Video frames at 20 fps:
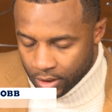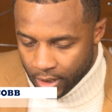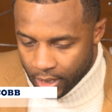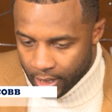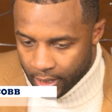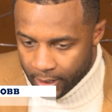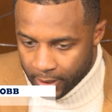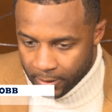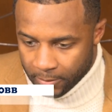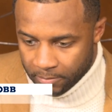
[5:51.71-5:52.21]

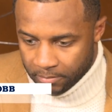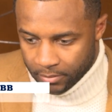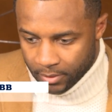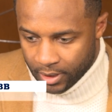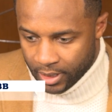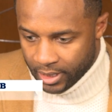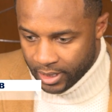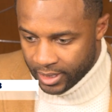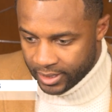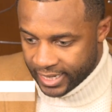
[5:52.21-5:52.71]

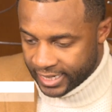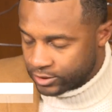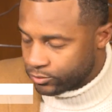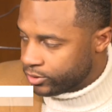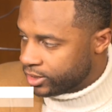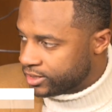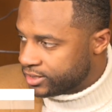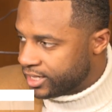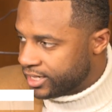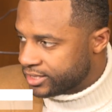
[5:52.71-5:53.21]
and that's
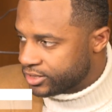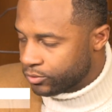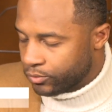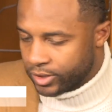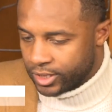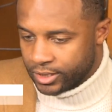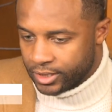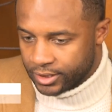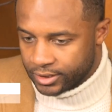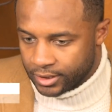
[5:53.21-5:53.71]
what it takes to
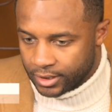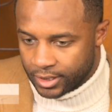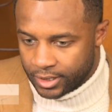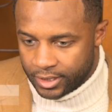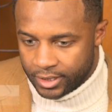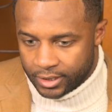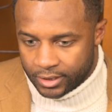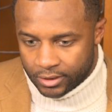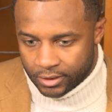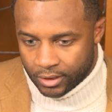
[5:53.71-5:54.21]
win in this
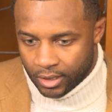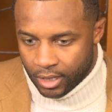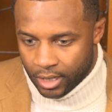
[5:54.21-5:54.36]
league.